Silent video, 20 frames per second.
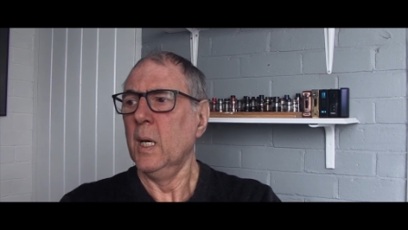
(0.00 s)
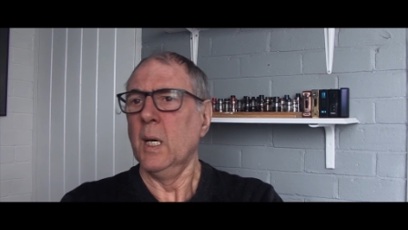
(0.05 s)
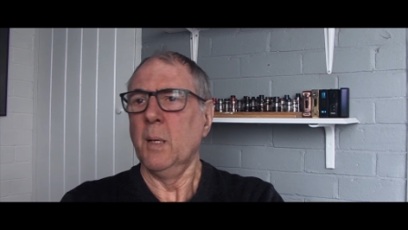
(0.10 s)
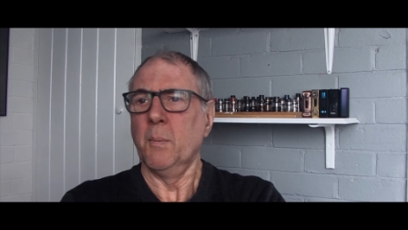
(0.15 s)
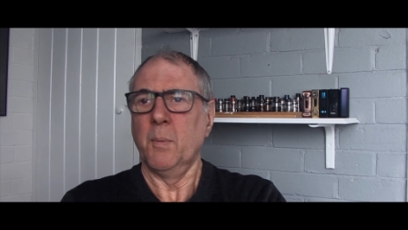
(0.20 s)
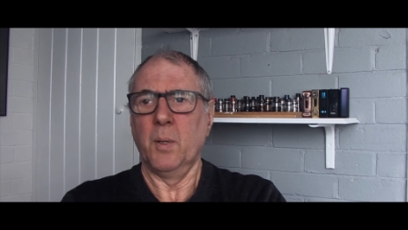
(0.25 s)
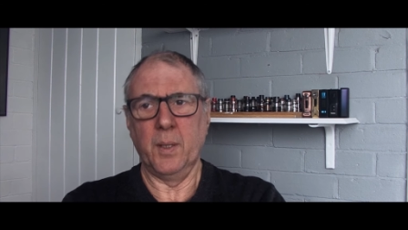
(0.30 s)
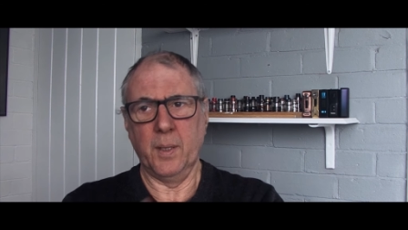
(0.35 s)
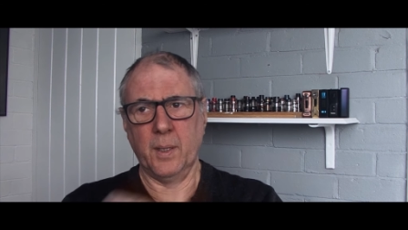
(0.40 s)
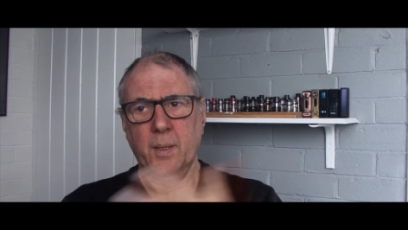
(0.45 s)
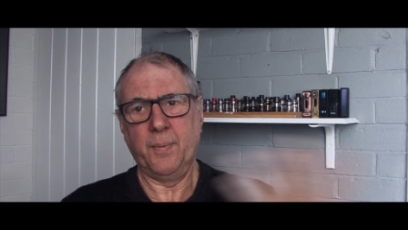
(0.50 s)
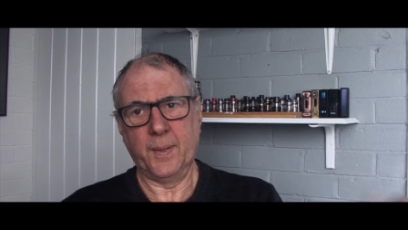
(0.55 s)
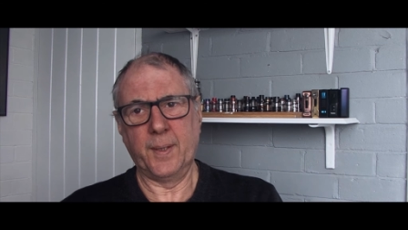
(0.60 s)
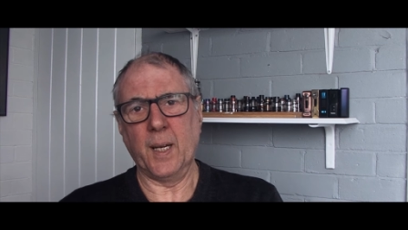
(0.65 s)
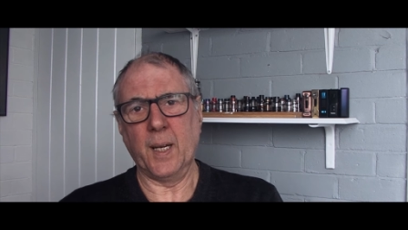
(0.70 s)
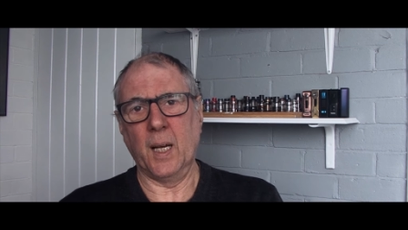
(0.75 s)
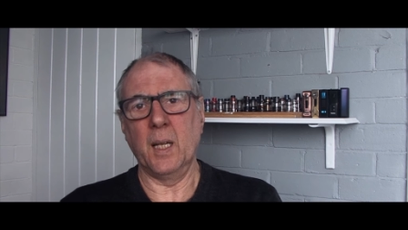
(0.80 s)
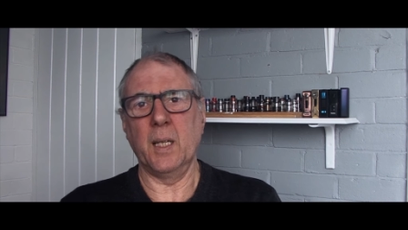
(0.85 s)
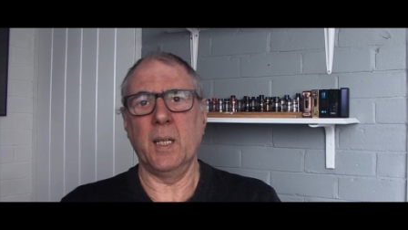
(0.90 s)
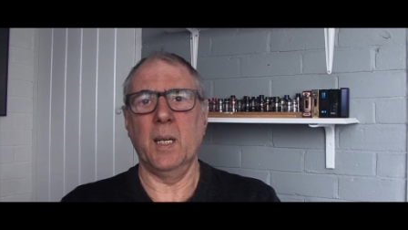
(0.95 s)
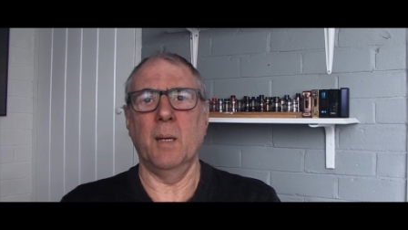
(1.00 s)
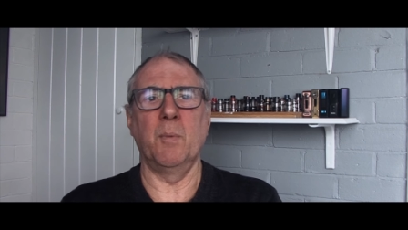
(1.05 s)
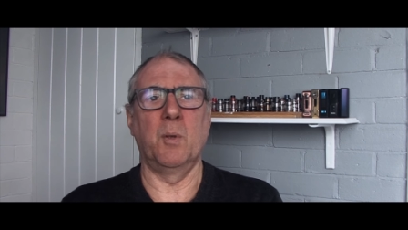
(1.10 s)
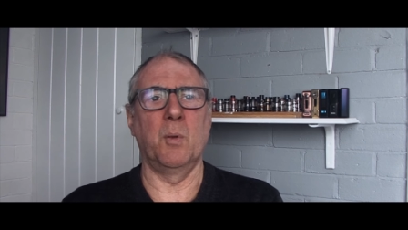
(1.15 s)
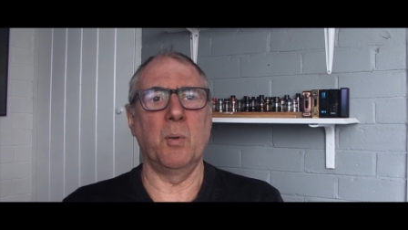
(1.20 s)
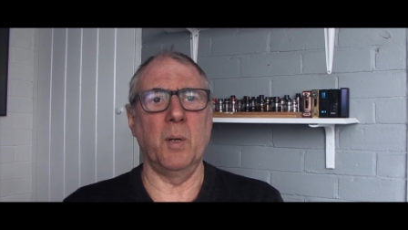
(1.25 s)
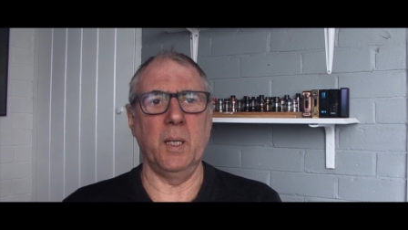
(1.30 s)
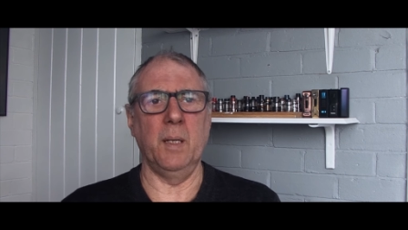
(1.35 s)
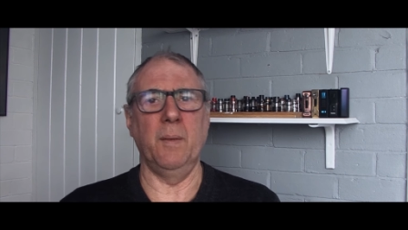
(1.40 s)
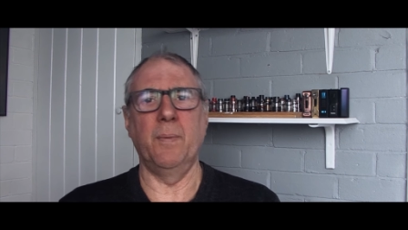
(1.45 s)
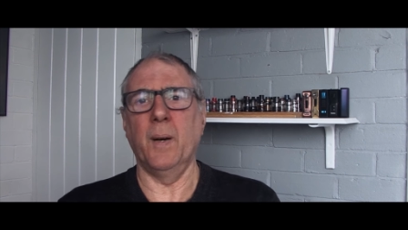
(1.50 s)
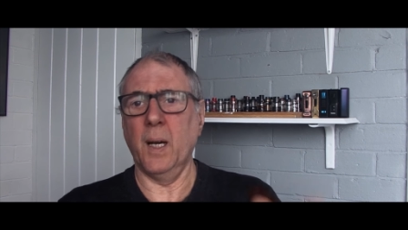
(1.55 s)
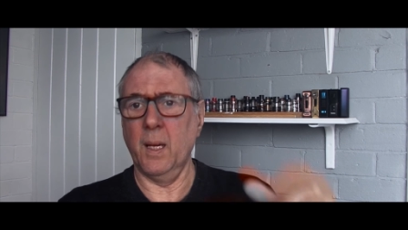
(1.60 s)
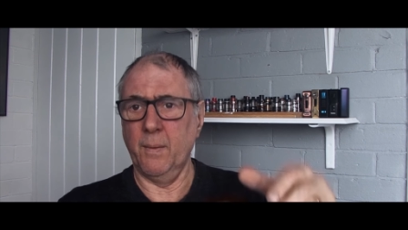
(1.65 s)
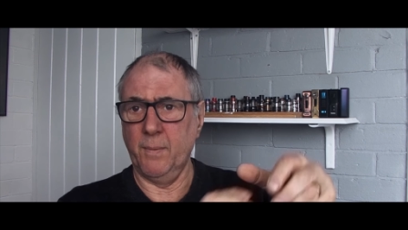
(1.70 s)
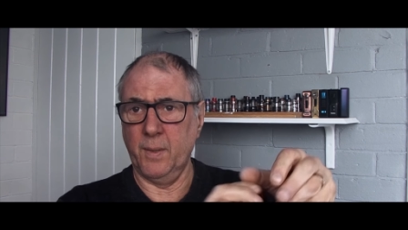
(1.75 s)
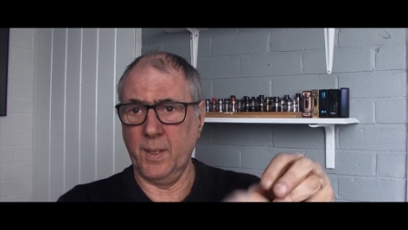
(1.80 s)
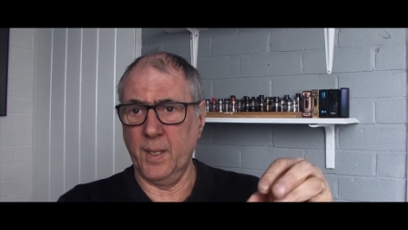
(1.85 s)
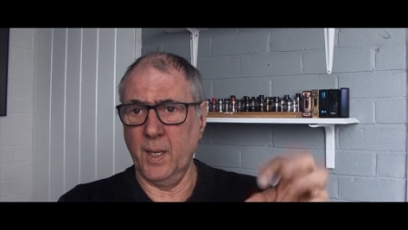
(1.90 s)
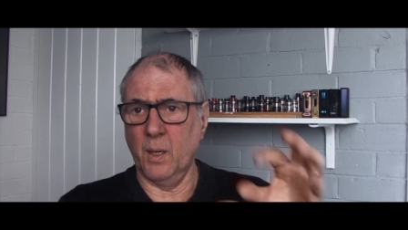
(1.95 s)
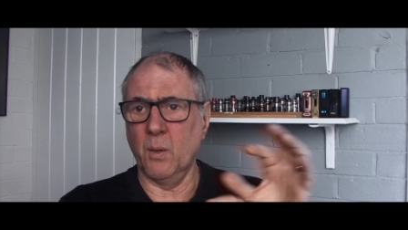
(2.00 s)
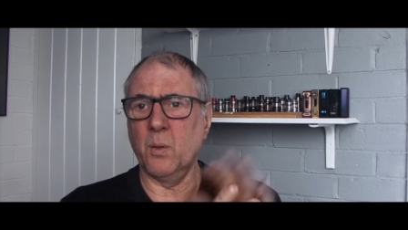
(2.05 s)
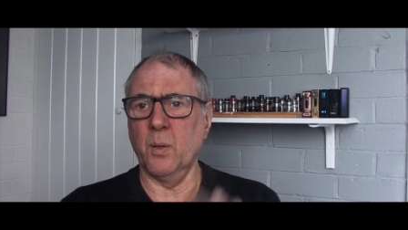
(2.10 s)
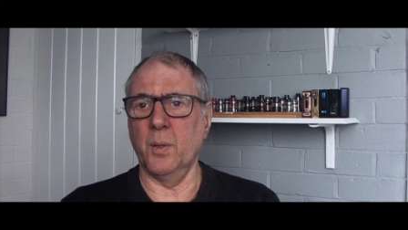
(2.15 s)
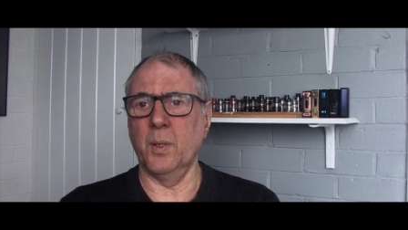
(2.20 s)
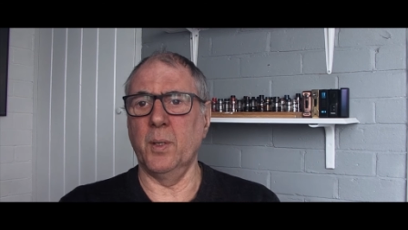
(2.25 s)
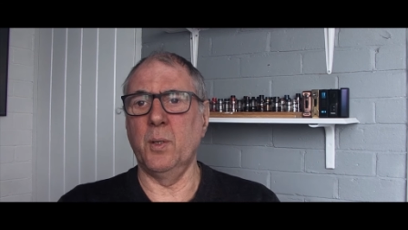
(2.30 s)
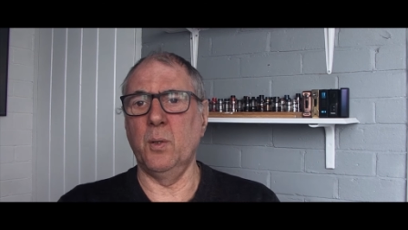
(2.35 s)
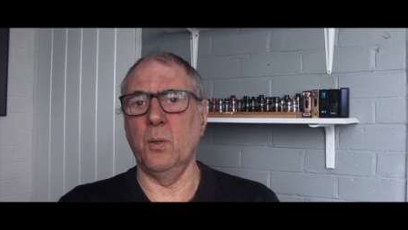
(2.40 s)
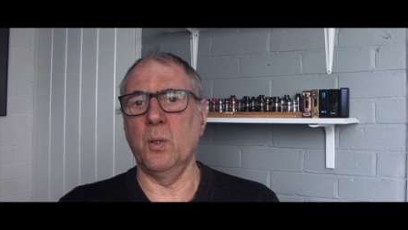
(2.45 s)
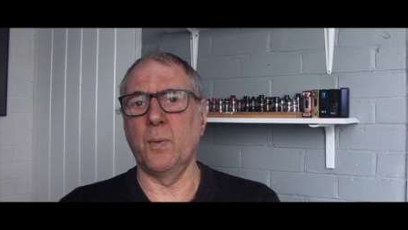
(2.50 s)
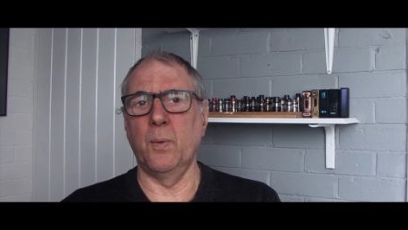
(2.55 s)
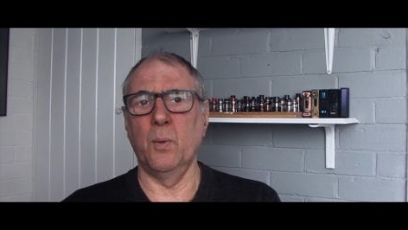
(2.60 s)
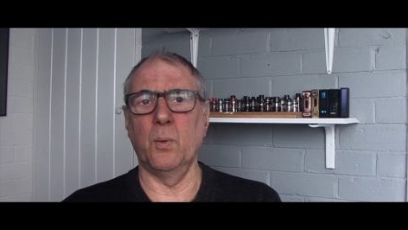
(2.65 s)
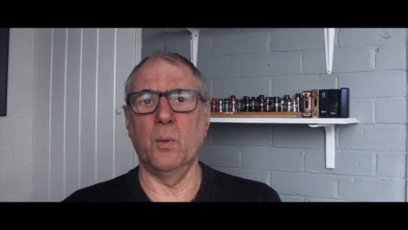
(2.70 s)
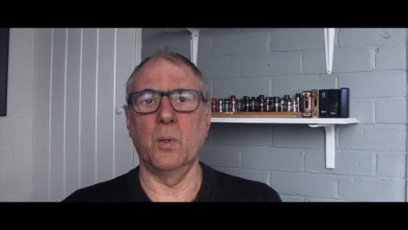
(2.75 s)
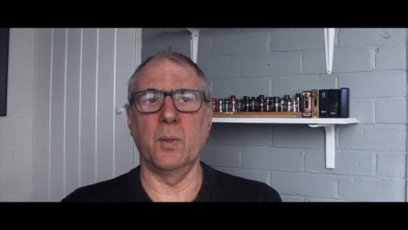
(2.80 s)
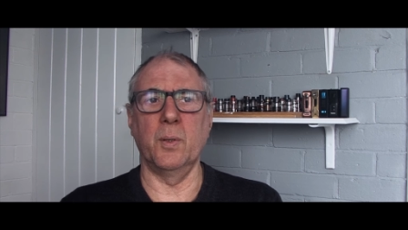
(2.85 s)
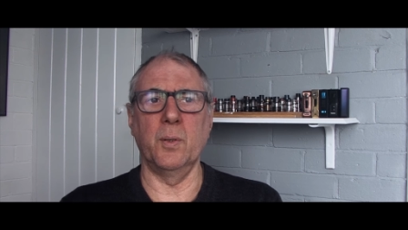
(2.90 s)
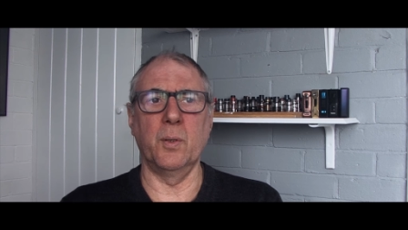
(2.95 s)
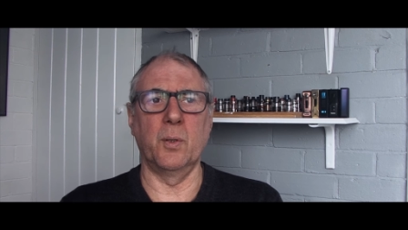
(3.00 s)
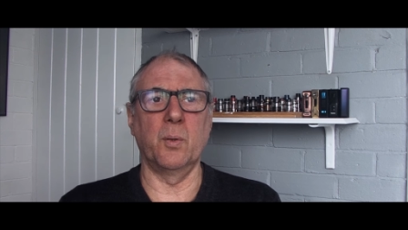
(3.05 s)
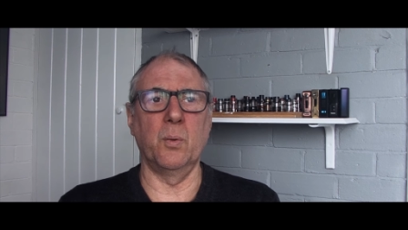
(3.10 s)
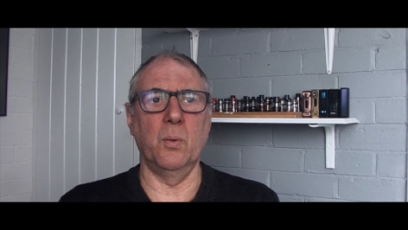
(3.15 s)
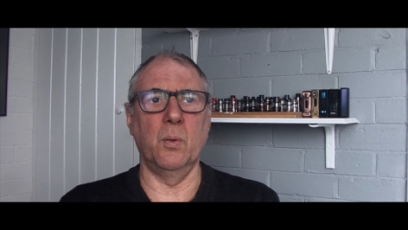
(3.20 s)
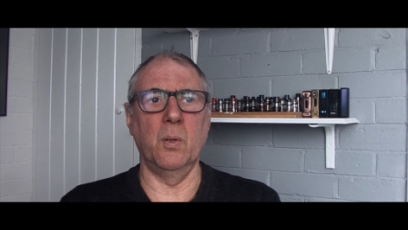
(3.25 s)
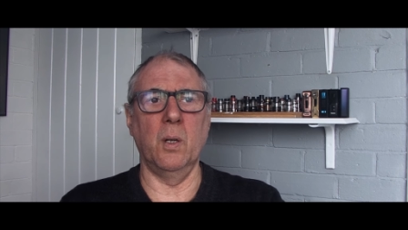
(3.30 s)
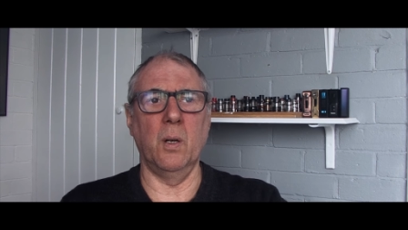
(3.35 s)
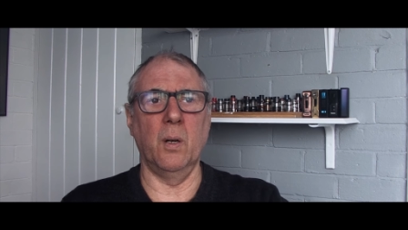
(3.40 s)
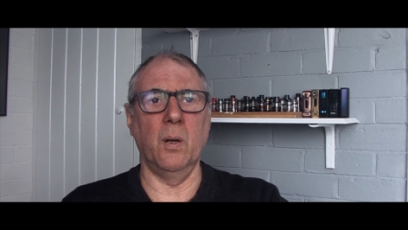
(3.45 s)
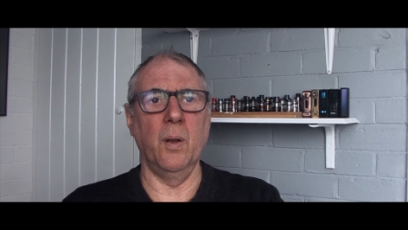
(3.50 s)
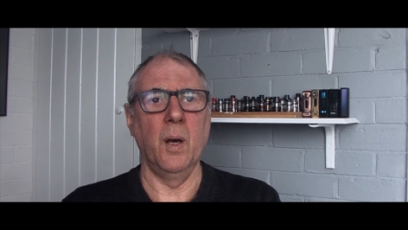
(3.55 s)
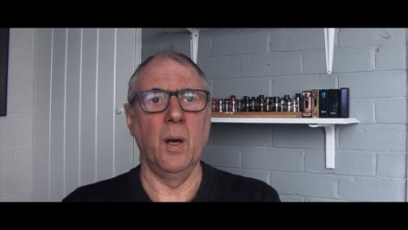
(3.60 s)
But the Fatality M25 has now got the juice flow control on.